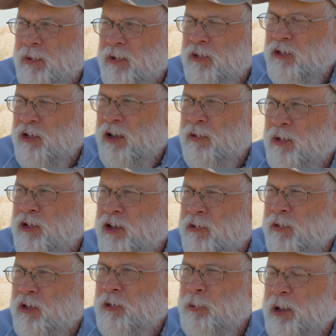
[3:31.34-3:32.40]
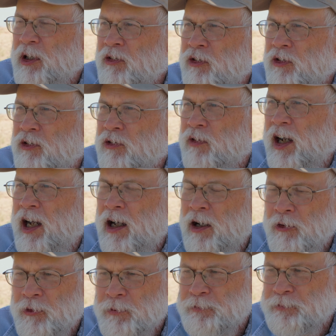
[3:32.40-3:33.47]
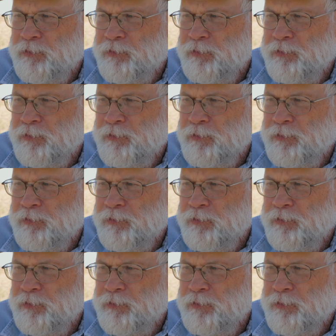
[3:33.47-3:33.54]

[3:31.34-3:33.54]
several different species of owls,